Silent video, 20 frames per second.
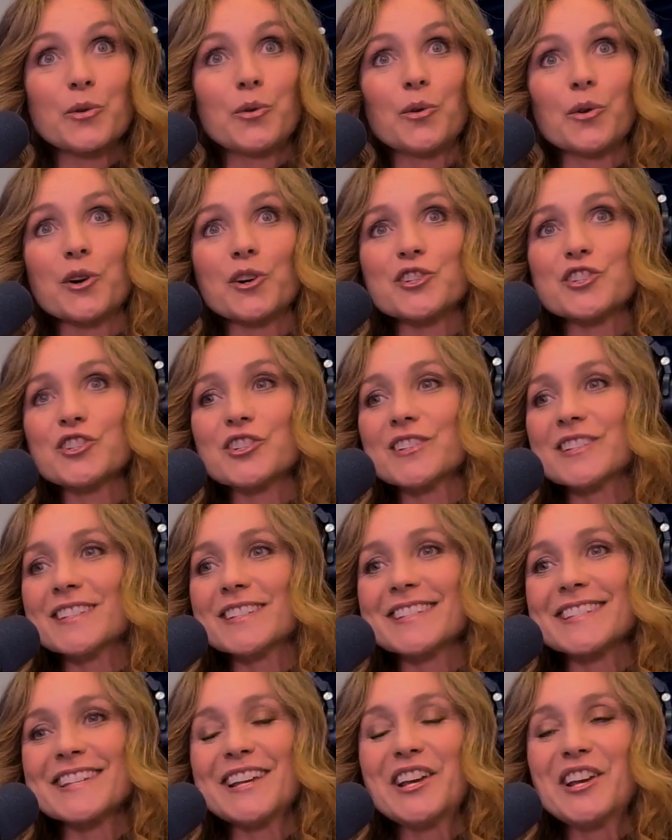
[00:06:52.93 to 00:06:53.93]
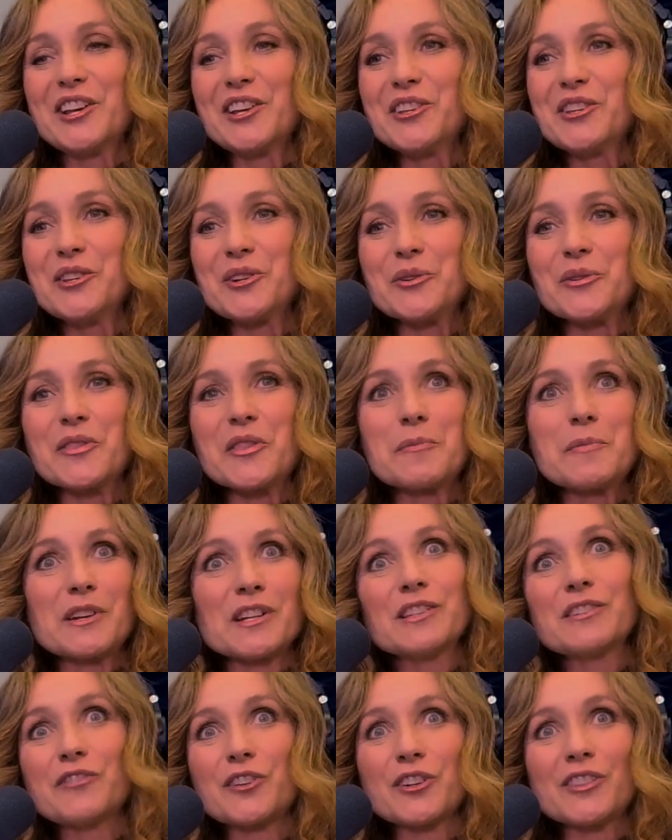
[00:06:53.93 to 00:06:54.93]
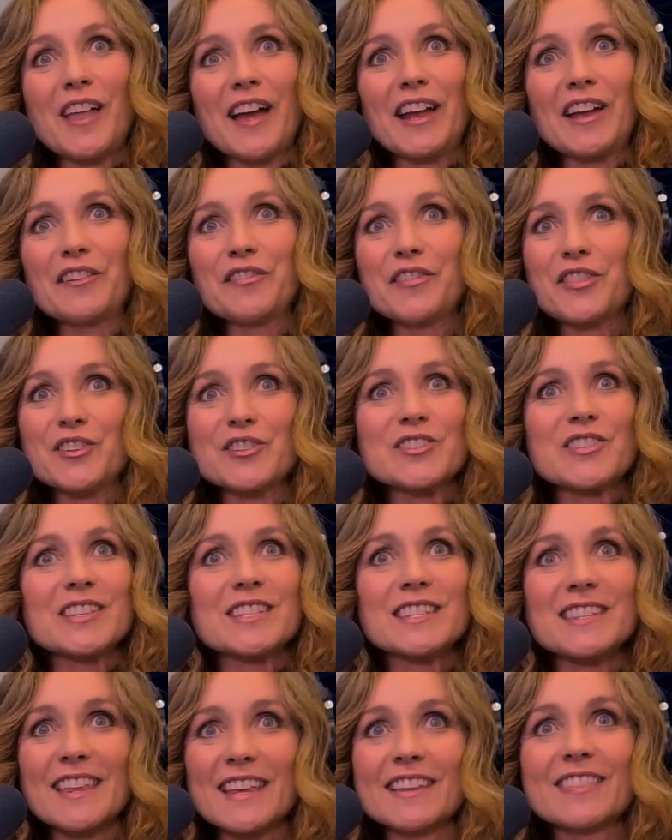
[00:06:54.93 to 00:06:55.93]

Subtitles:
Or she's, in the middle of her life, there's this